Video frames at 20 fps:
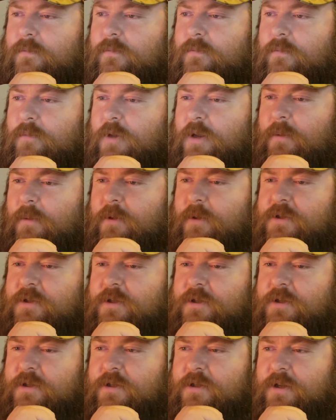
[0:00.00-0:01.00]
But I'm also
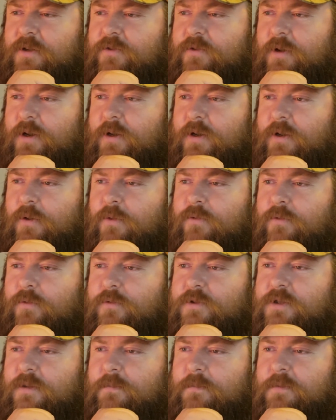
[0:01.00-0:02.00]
just going to try and go
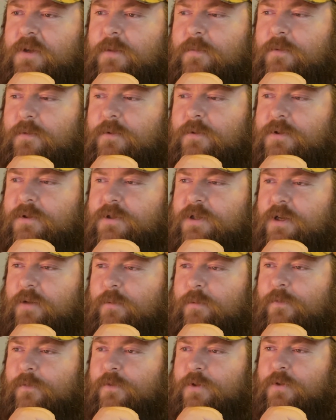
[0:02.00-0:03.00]
through some people's
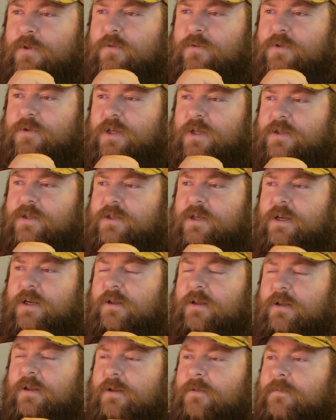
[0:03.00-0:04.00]
reviews on the
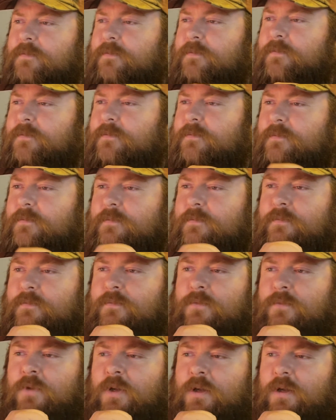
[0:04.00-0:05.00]
Cyelee.
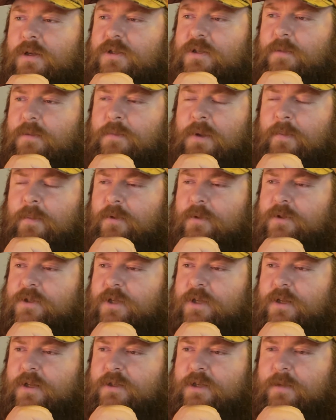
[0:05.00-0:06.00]
Some people are
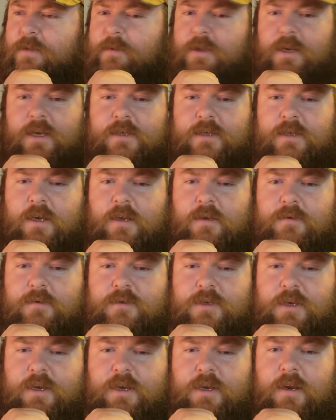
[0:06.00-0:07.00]
saying it's going to be the next
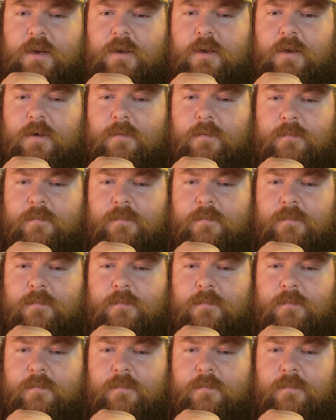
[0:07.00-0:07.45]
Holosun. I don't know.